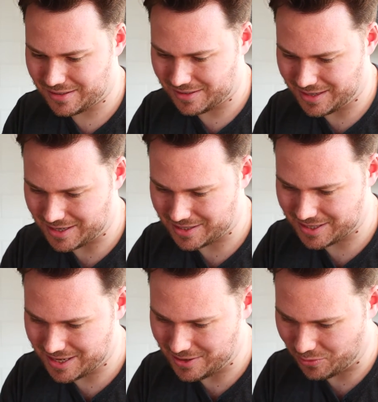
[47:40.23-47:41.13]
Let's
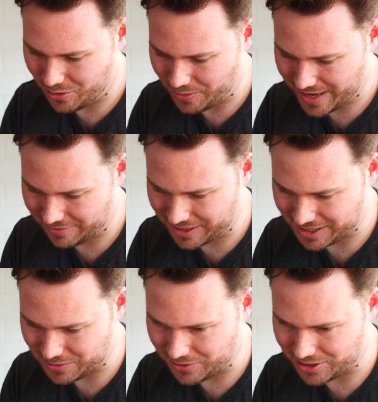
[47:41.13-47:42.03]
see what we have
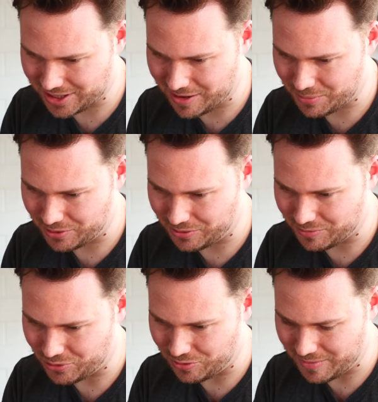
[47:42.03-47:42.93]
next. We've got a couple
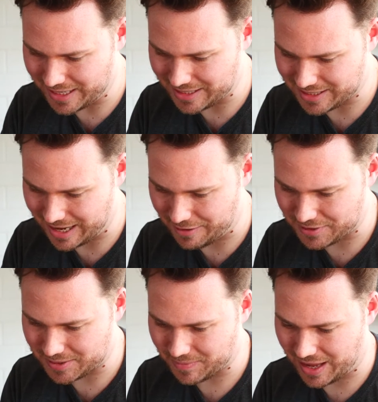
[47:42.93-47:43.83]
more minutes left.